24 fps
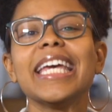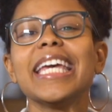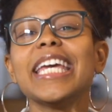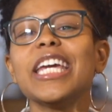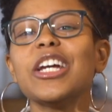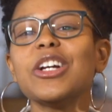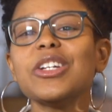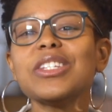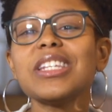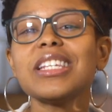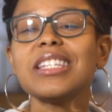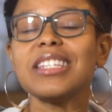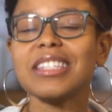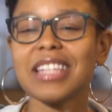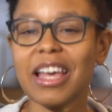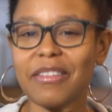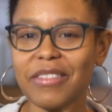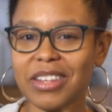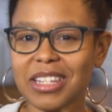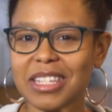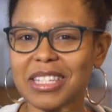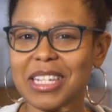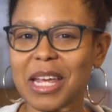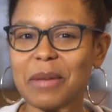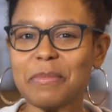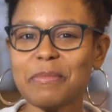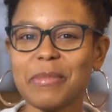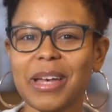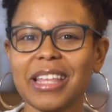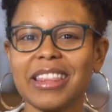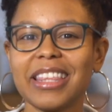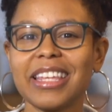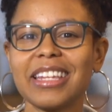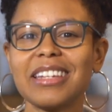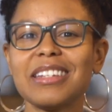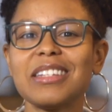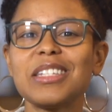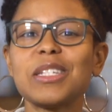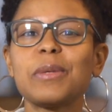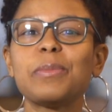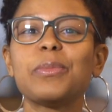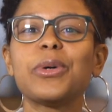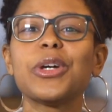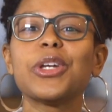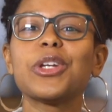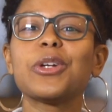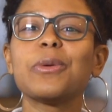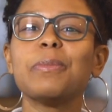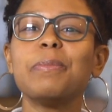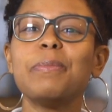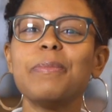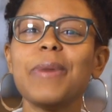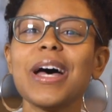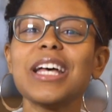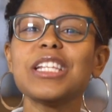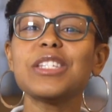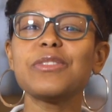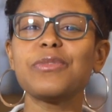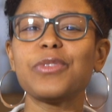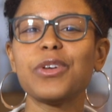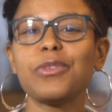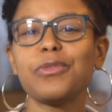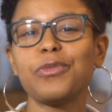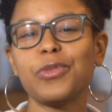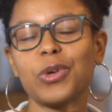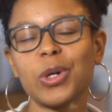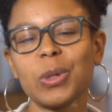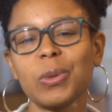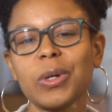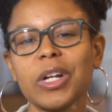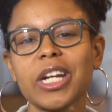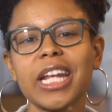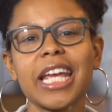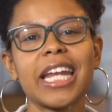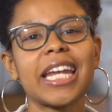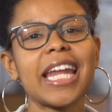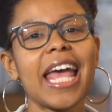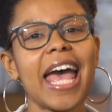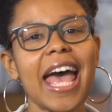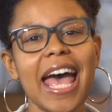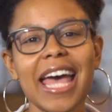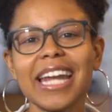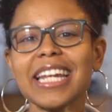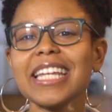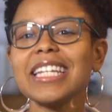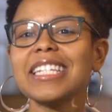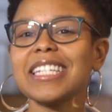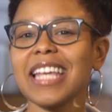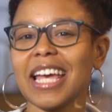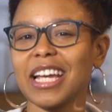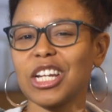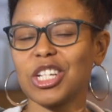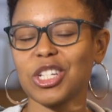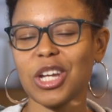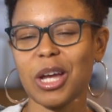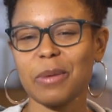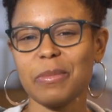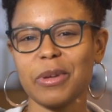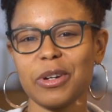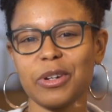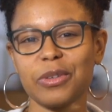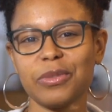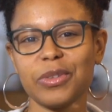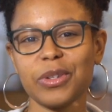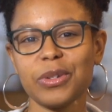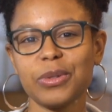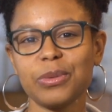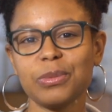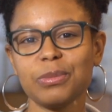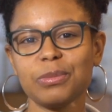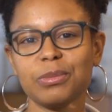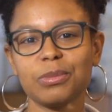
Here's a seven-step method to put your best foot forward in any tech job interview,